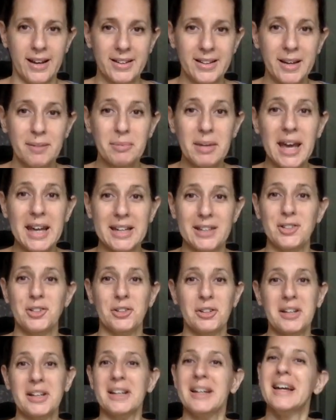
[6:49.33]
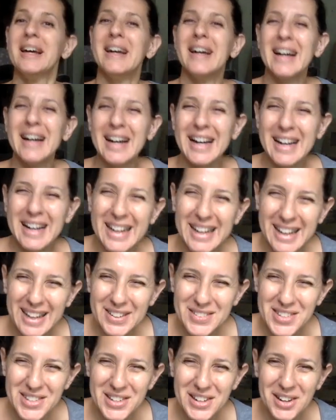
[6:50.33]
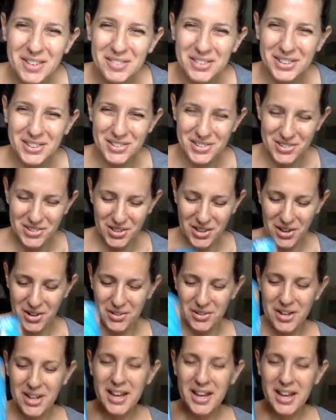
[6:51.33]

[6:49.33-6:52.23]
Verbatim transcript: I'm getting to it. I'm sorry, I'm a little slow.